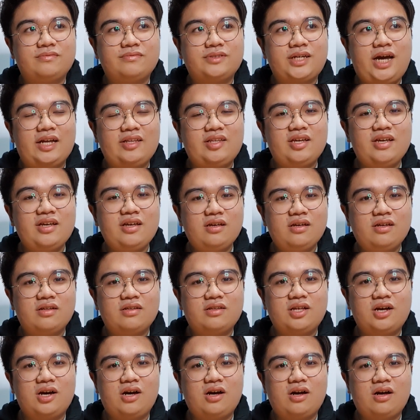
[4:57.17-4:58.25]
I think
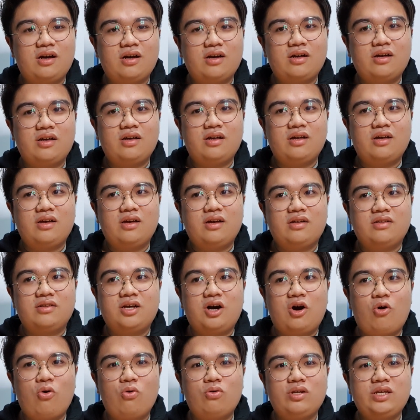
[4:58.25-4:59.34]
the The
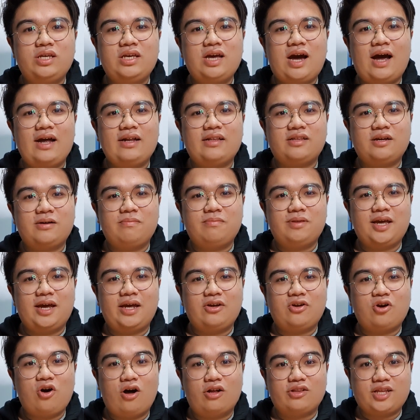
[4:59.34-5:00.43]
only item that
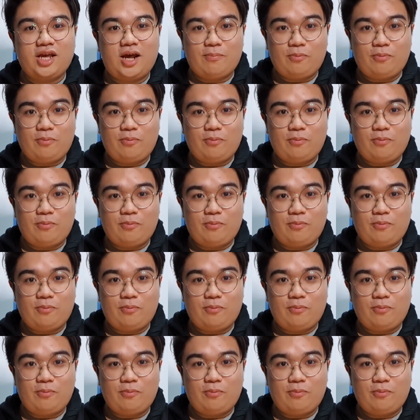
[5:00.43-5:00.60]
got a